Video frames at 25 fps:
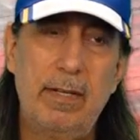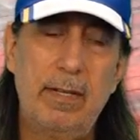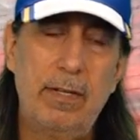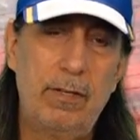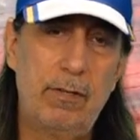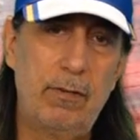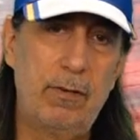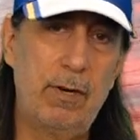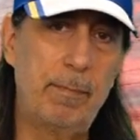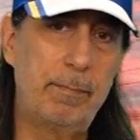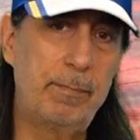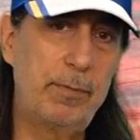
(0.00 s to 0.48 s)

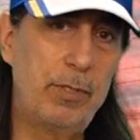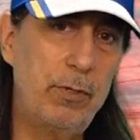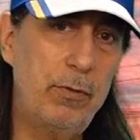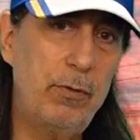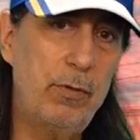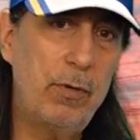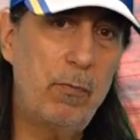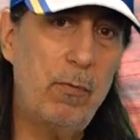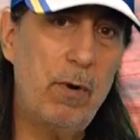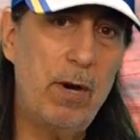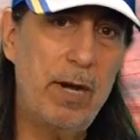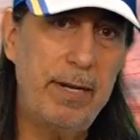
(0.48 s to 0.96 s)
You're up two
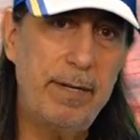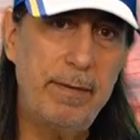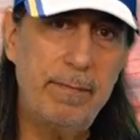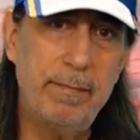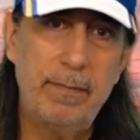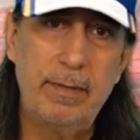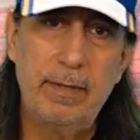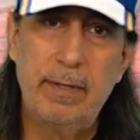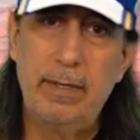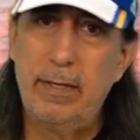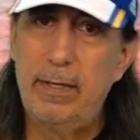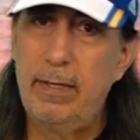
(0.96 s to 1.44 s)
to
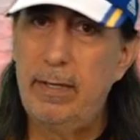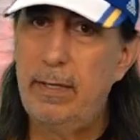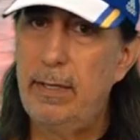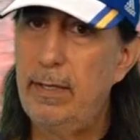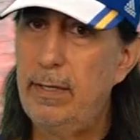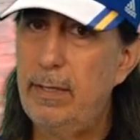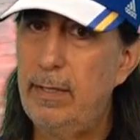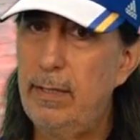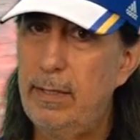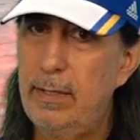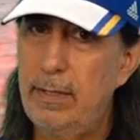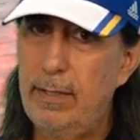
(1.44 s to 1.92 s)
one.
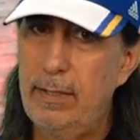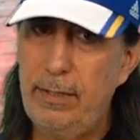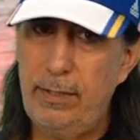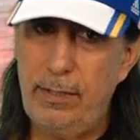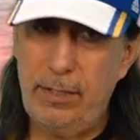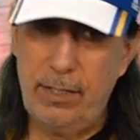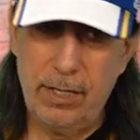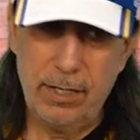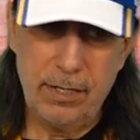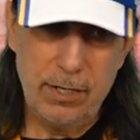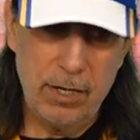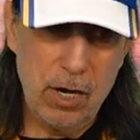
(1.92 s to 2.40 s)

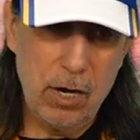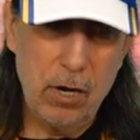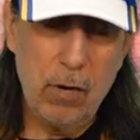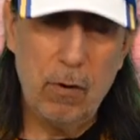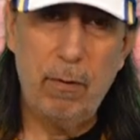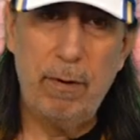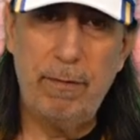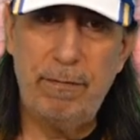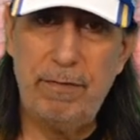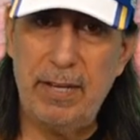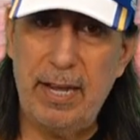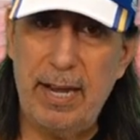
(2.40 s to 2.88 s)
You
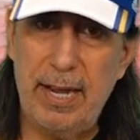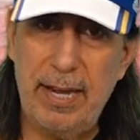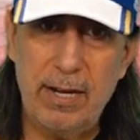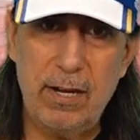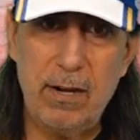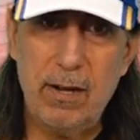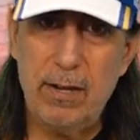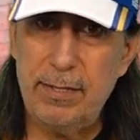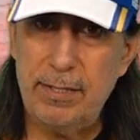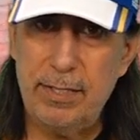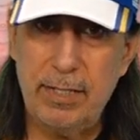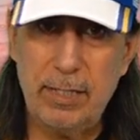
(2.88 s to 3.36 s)
know, if you hang
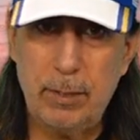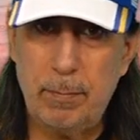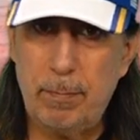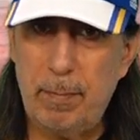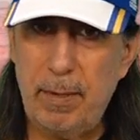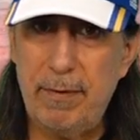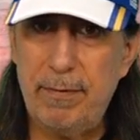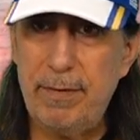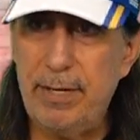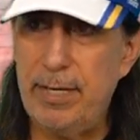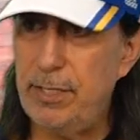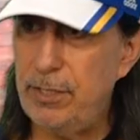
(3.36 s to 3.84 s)
on this
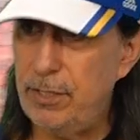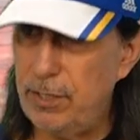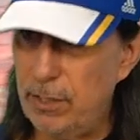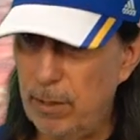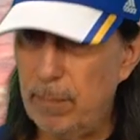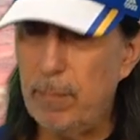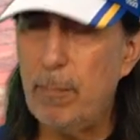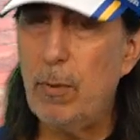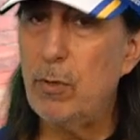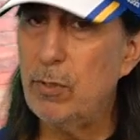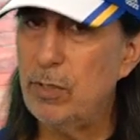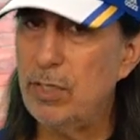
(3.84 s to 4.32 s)
period,
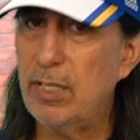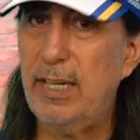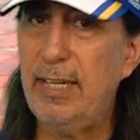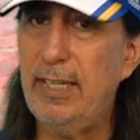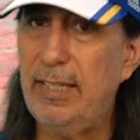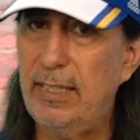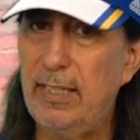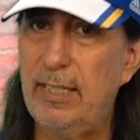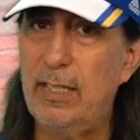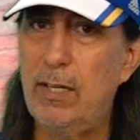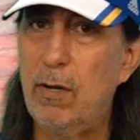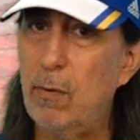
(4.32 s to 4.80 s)
you're most
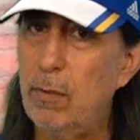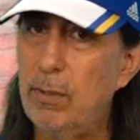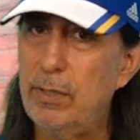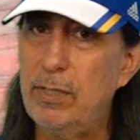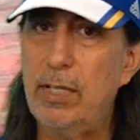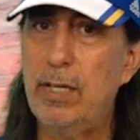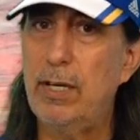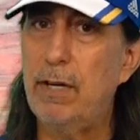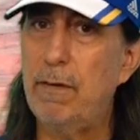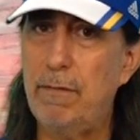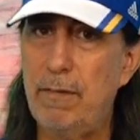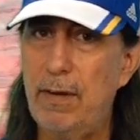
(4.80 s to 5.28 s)
likely going
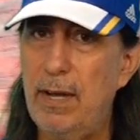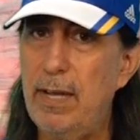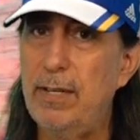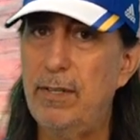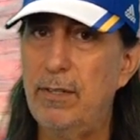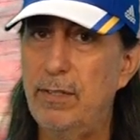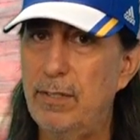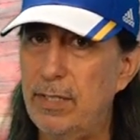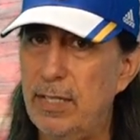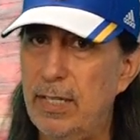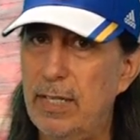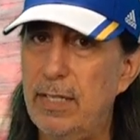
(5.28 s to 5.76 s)
to the
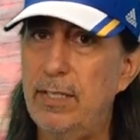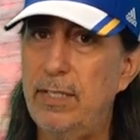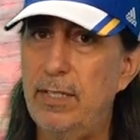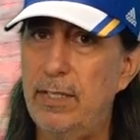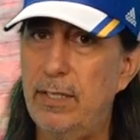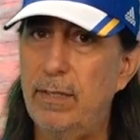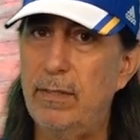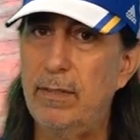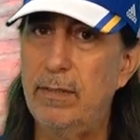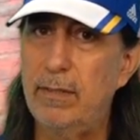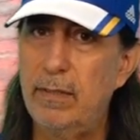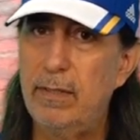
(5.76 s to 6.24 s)
finals this
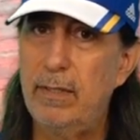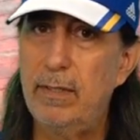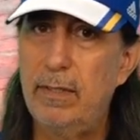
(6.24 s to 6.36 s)
year.